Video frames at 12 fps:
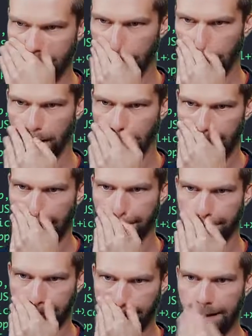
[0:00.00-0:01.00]
Okay.
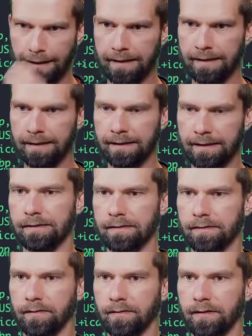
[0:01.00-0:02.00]

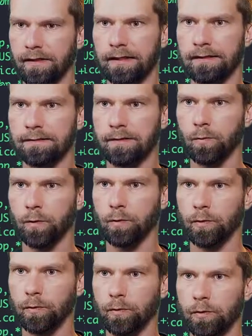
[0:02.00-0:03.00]
So then what
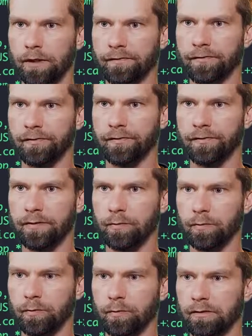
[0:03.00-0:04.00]
we would have to do is
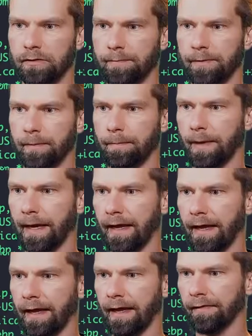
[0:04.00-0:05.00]
we would grab the
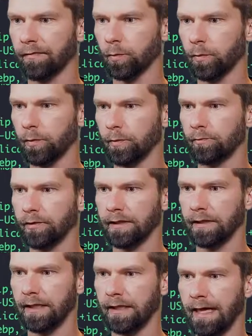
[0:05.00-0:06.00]
path, we would
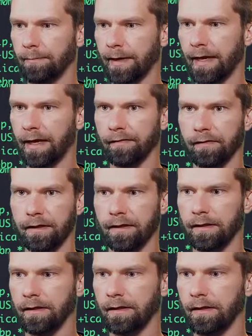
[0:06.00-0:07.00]
bring that path in
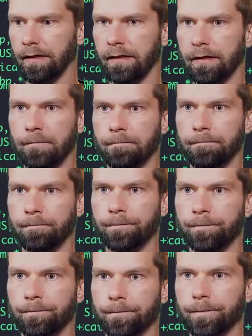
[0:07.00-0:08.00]
here,
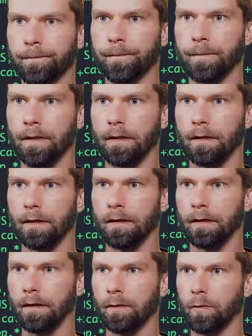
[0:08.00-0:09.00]

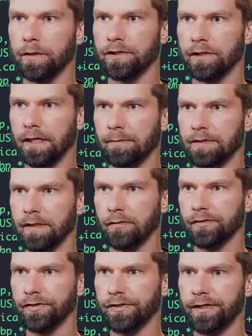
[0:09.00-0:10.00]
which comes
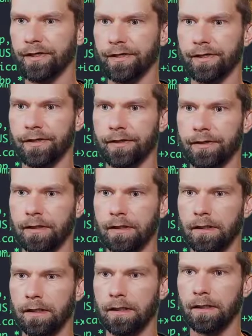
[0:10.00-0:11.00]
out here,
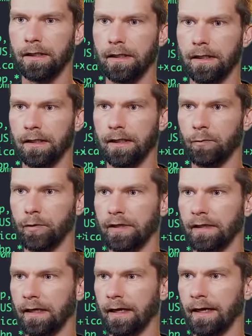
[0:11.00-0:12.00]
and then we
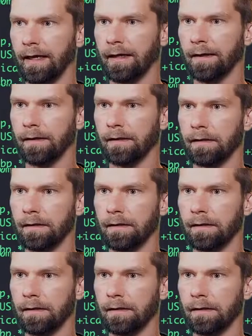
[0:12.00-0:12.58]
can